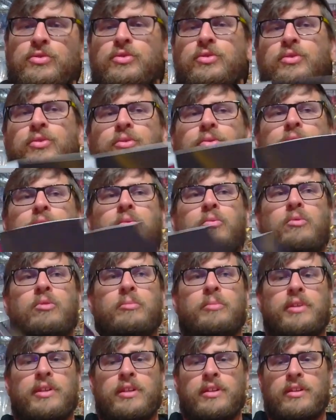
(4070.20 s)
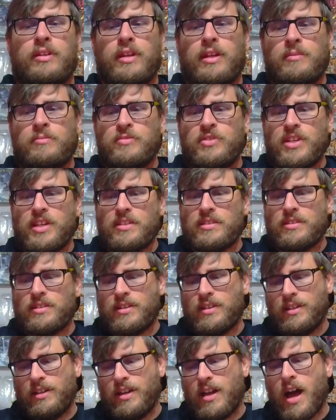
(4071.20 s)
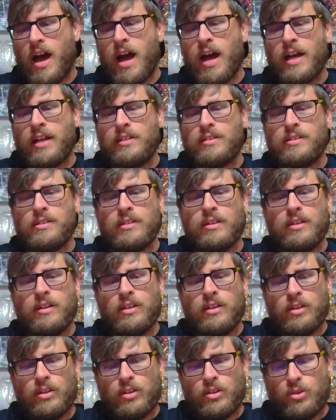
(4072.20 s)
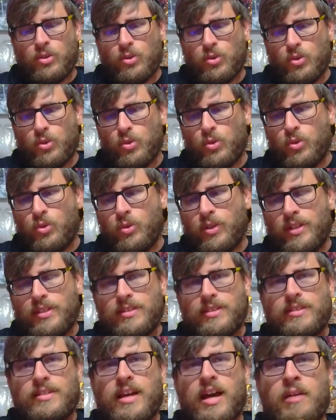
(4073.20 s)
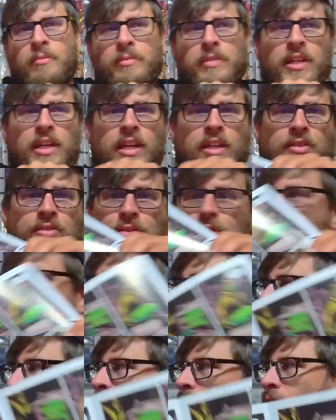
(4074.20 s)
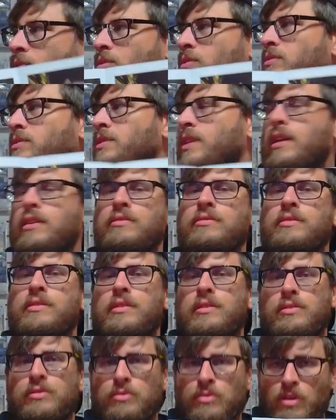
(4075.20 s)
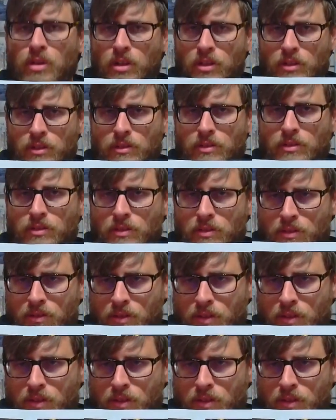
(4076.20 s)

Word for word: to a woman named Jessica Knott, who is a dominatrix who also sells these drugs